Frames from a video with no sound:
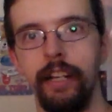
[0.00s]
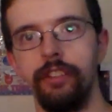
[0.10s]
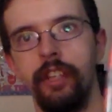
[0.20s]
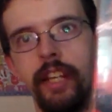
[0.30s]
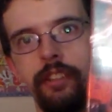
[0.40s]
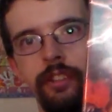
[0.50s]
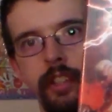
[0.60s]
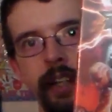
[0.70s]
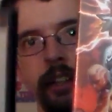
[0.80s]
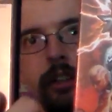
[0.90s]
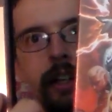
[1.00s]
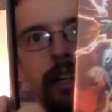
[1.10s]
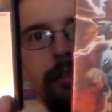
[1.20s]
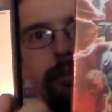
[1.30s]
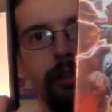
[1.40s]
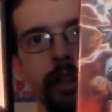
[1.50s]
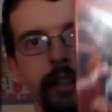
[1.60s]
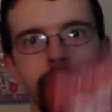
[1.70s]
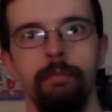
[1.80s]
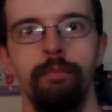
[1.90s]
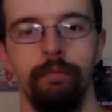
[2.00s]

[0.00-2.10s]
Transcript: greatest hits thing going on for it.